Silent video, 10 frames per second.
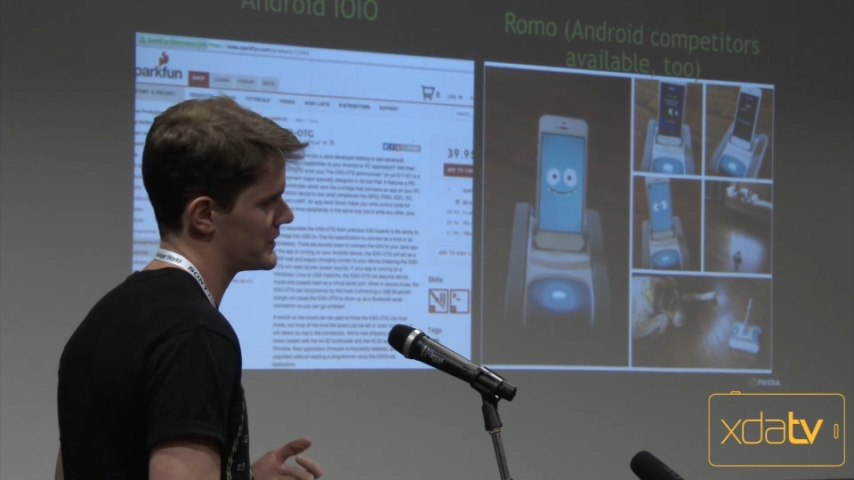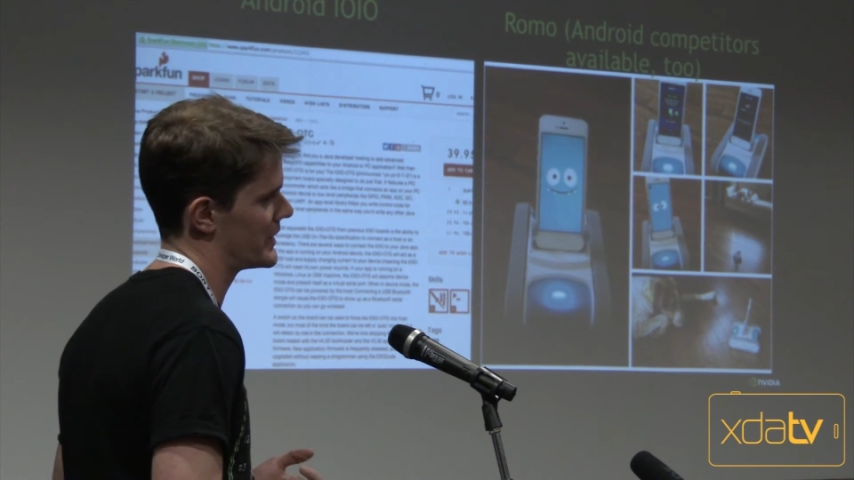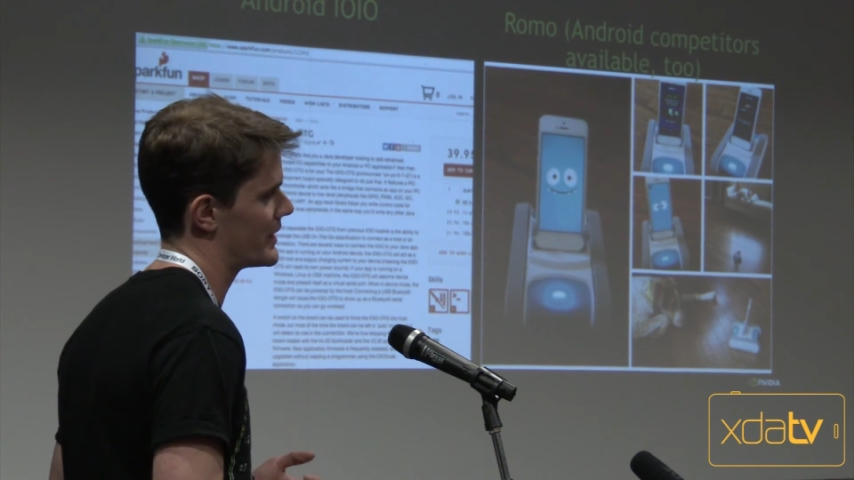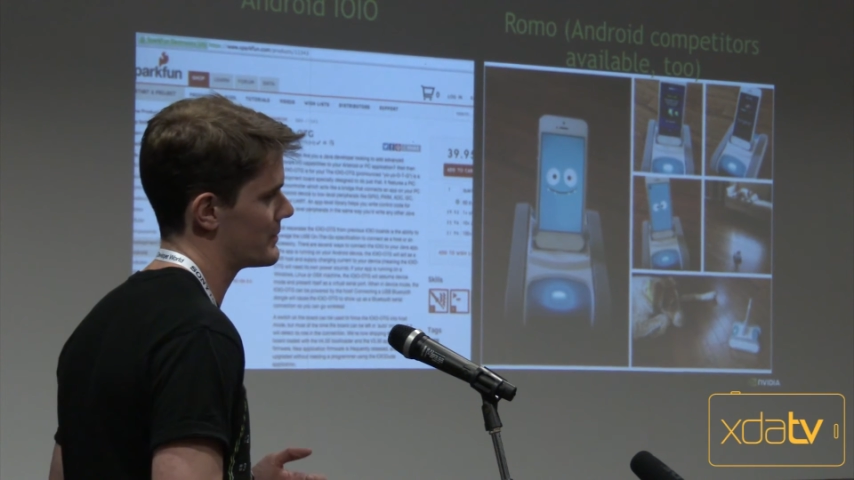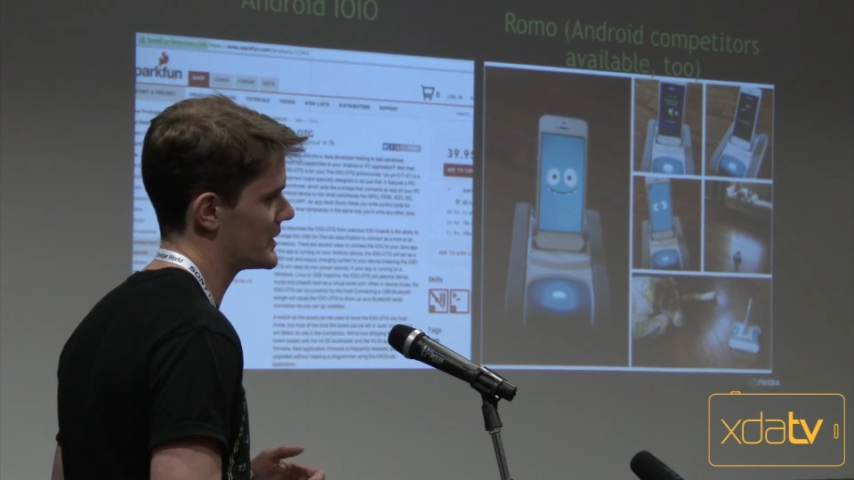with
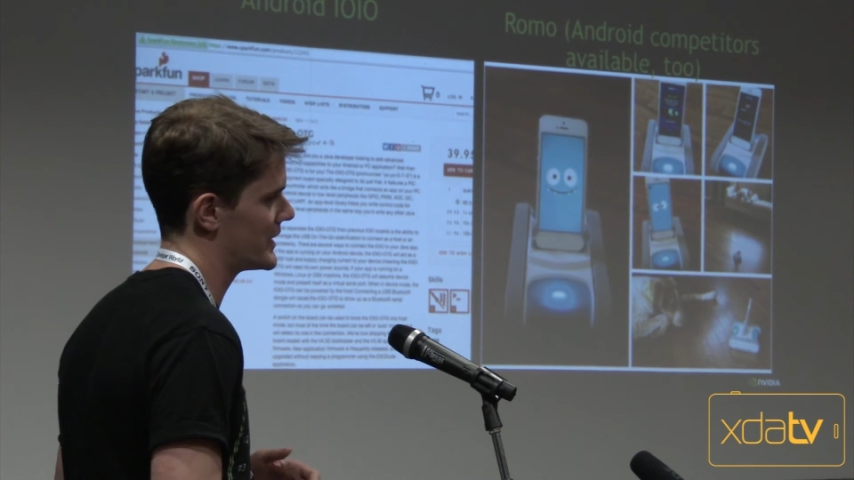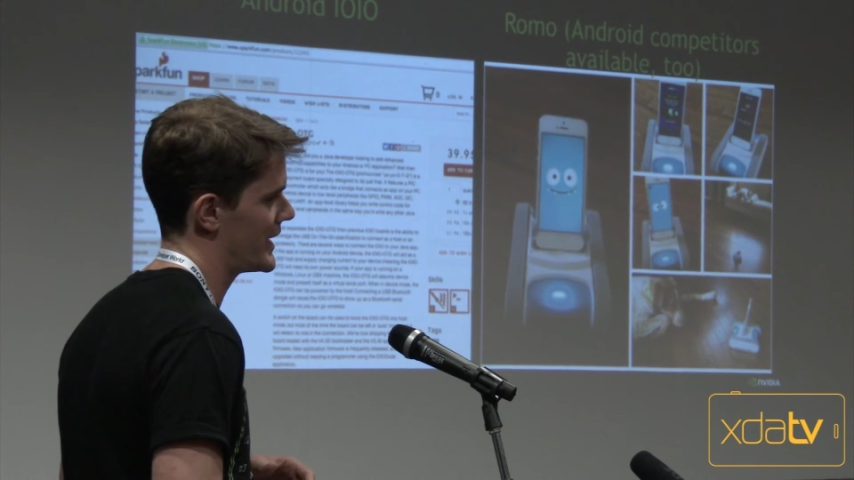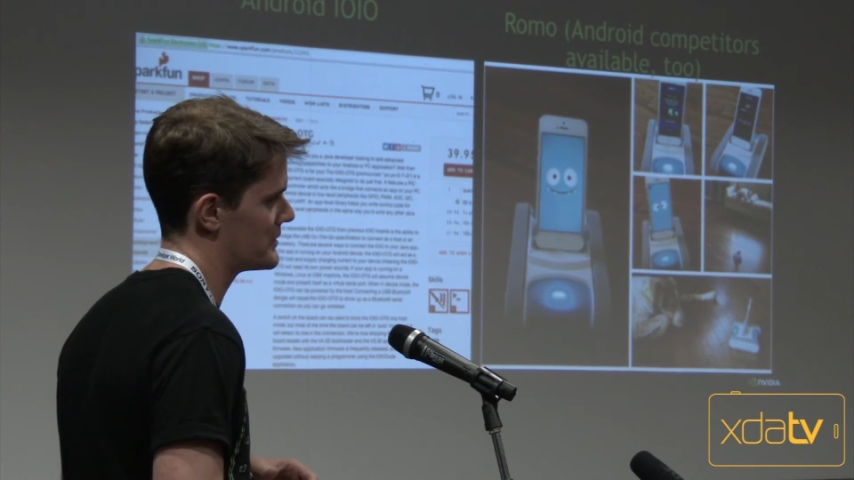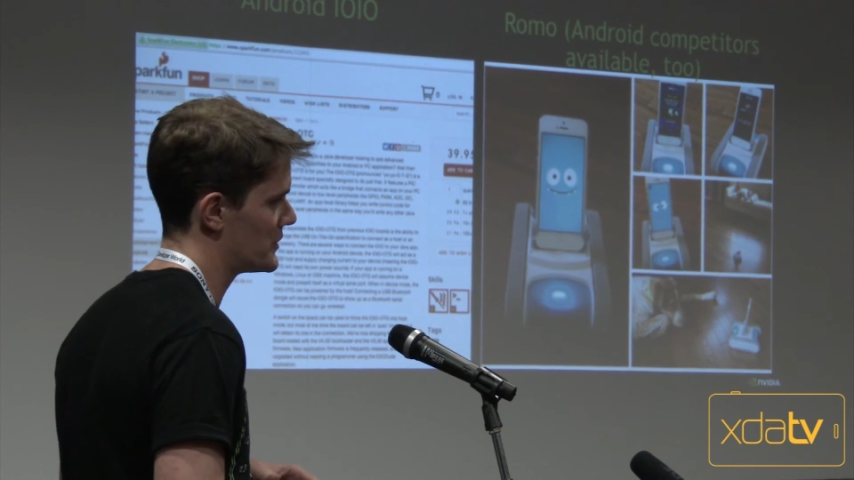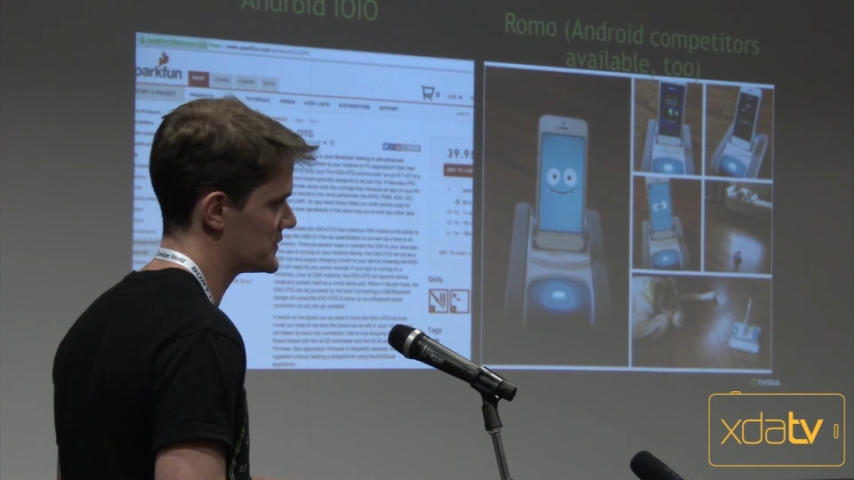VR, but it
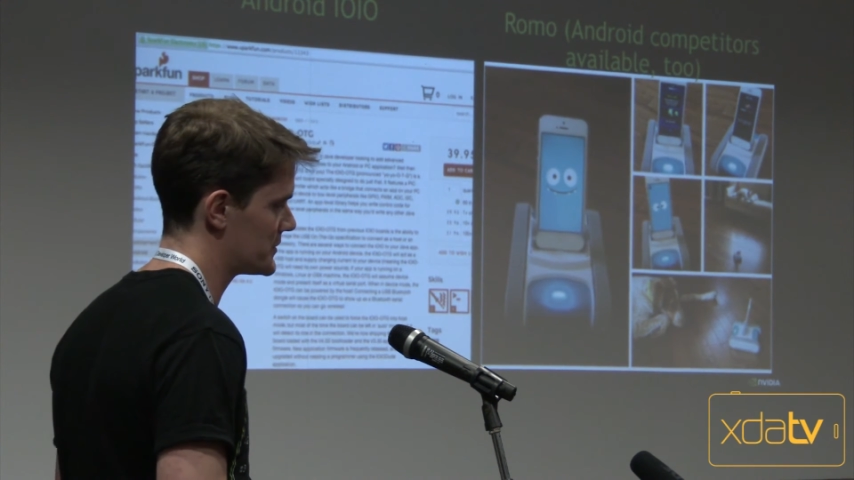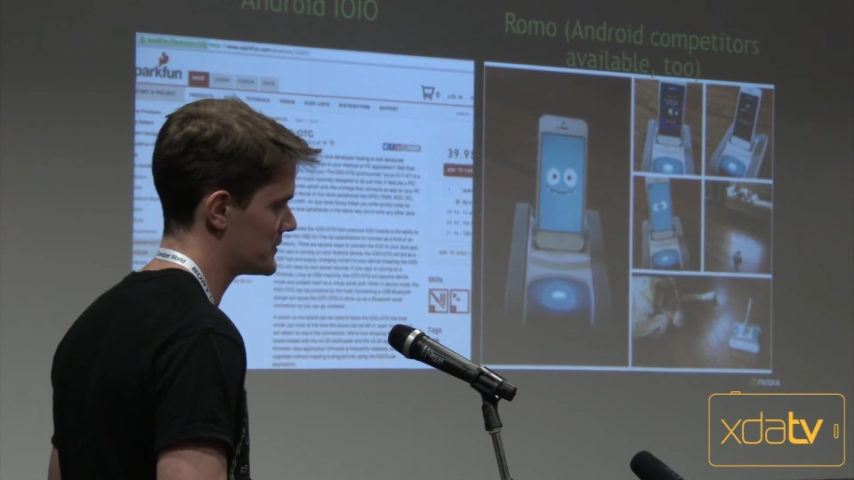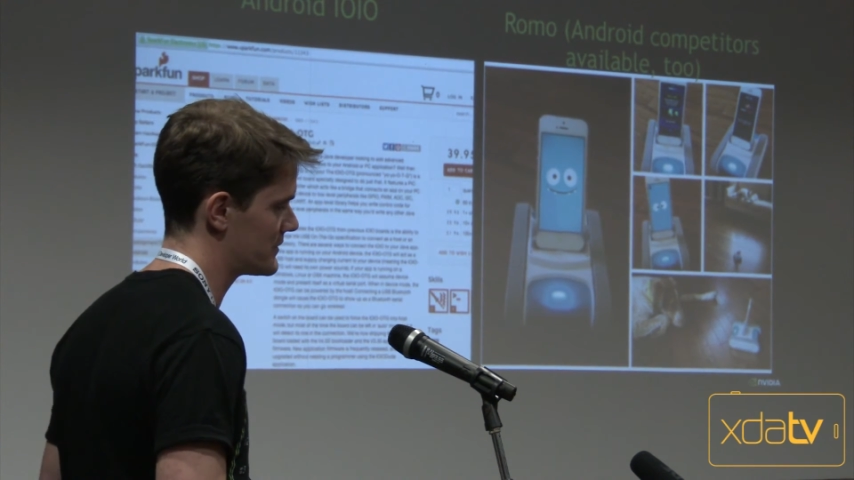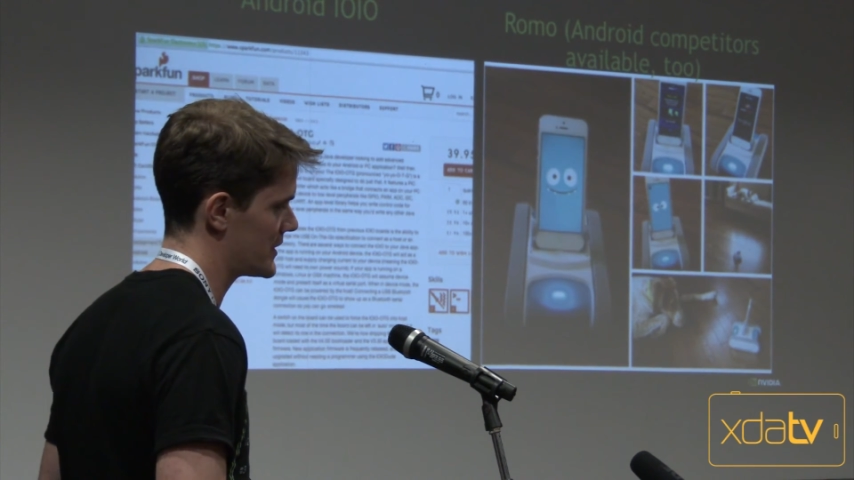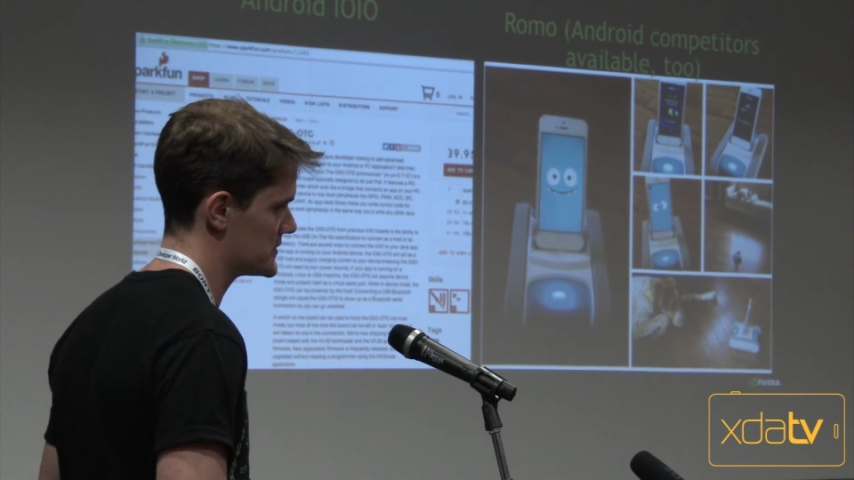had
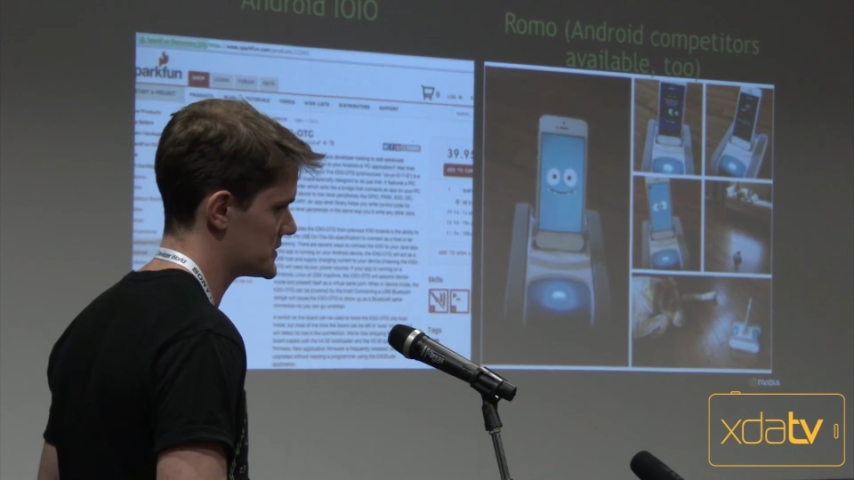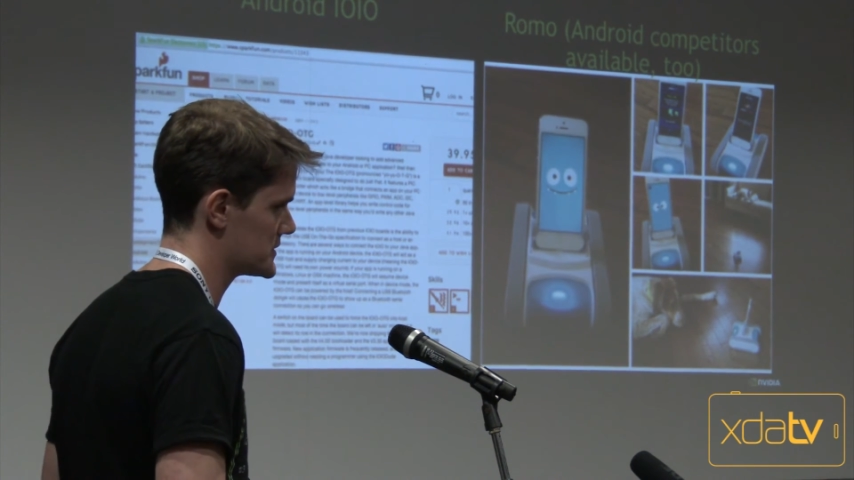multiple phones